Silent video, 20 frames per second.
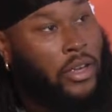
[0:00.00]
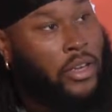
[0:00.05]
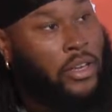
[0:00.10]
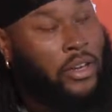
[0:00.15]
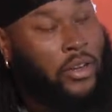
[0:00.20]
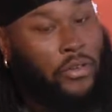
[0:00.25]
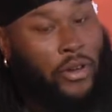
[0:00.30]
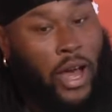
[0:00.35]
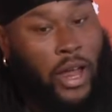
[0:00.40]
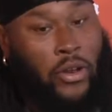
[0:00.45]

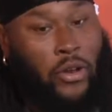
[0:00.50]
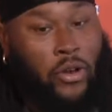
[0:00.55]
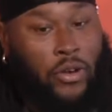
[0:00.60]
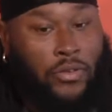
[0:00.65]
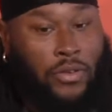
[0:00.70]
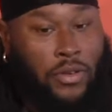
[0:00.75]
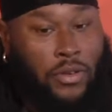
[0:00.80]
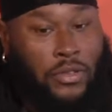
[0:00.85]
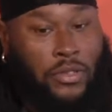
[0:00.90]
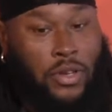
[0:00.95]
You know, not knowing
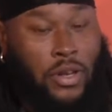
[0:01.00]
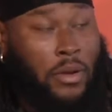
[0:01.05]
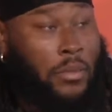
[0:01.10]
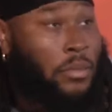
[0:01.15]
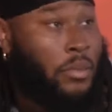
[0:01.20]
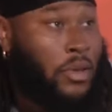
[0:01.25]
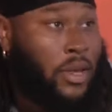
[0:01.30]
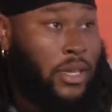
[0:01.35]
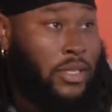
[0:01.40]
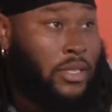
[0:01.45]
if he was going to
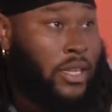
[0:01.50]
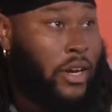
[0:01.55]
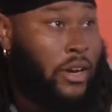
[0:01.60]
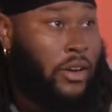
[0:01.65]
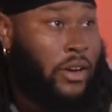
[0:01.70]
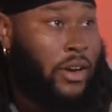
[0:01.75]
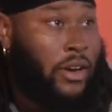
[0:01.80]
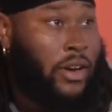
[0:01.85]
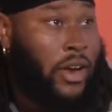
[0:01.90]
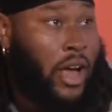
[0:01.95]
play
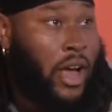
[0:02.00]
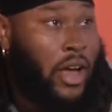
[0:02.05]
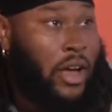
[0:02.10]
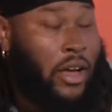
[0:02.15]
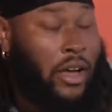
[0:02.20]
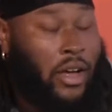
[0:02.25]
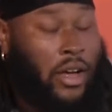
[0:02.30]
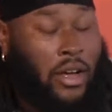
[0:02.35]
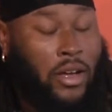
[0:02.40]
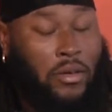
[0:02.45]
Saturday or not,
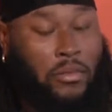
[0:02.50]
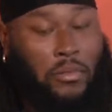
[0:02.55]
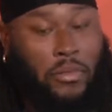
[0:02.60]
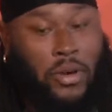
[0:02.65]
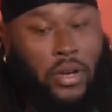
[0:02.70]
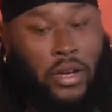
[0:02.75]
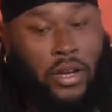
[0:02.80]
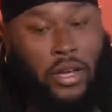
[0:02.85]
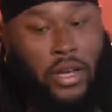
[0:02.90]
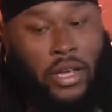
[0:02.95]
um,
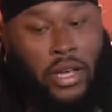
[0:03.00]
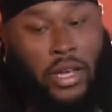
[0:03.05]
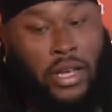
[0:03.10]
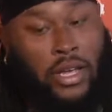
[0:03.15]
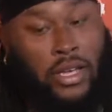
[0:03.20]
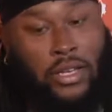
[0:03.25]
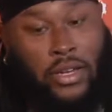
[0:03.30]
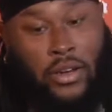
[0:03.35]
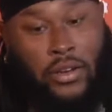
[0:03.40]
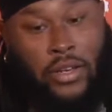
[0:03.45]
but
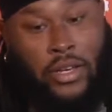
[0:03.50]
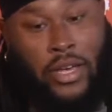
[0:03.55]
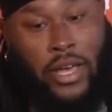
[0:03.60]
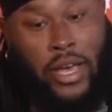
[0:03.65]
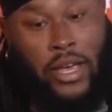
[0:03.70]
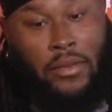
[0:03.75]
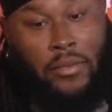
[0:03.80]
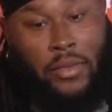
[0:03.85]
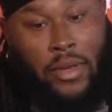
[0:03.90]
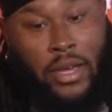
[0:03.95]
you know he
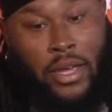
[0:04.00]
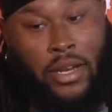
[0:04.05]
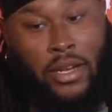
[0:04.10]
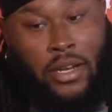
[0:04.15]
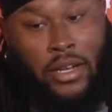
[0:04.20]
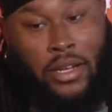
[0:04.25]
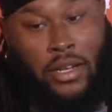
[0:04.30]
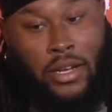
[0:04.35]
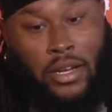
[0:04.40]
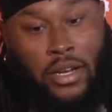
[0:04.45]
came in,